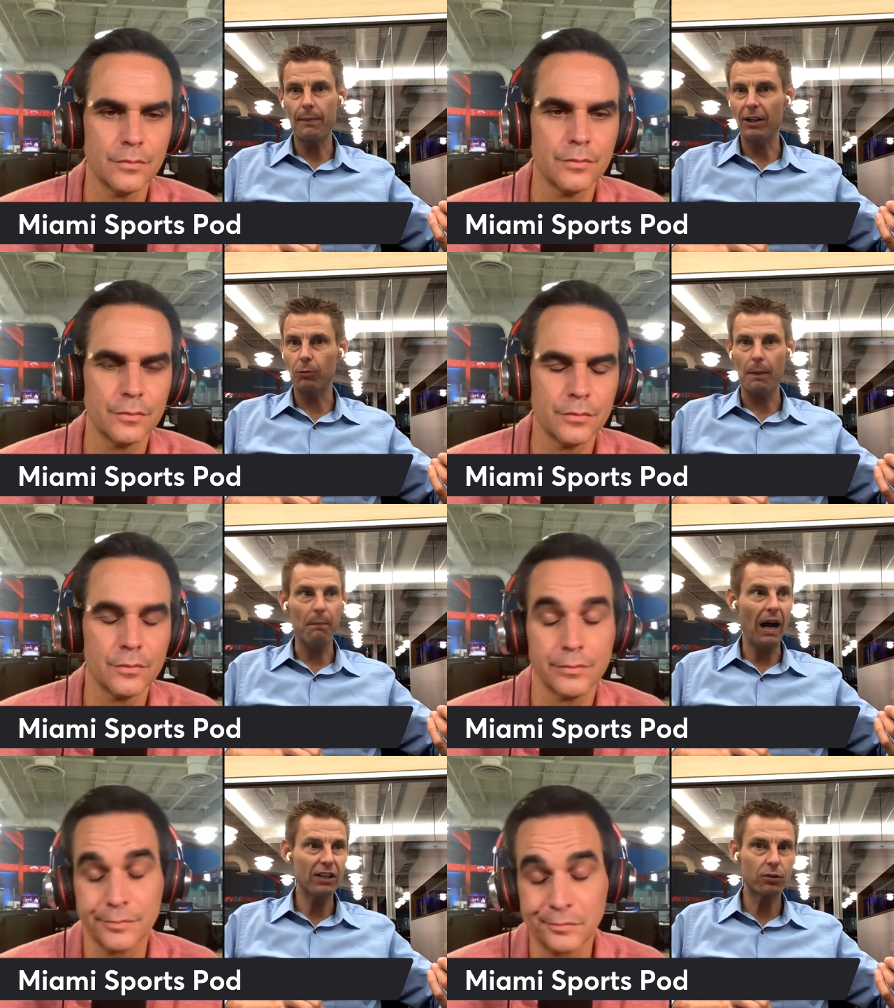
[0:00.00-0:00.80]
Speaker 1: I mean, it's
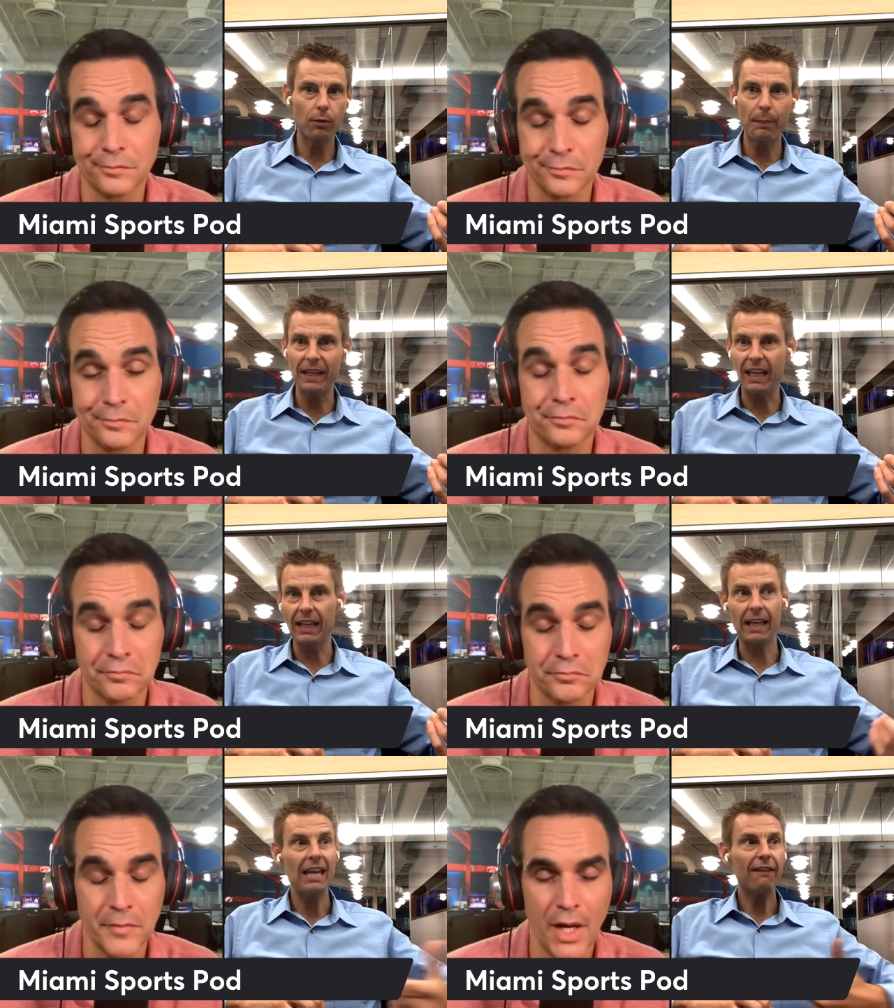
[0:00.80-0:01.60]
been botched from the
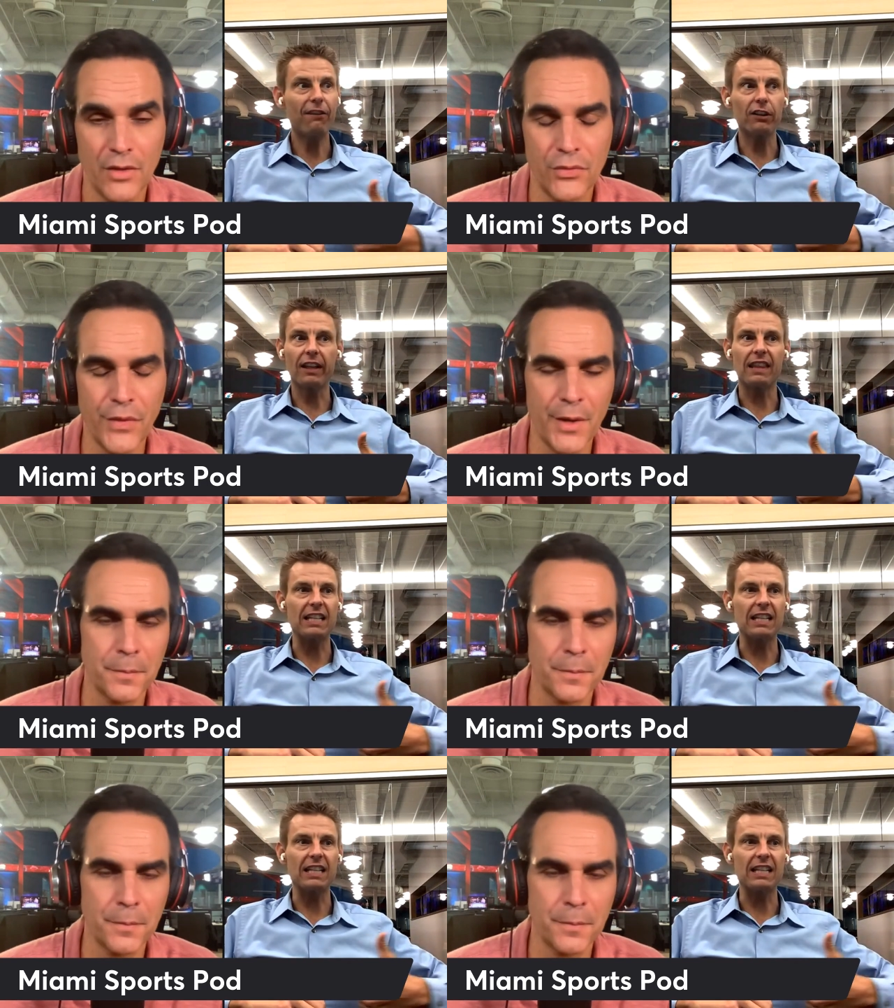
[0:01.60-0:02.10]
beginning. Felt sure.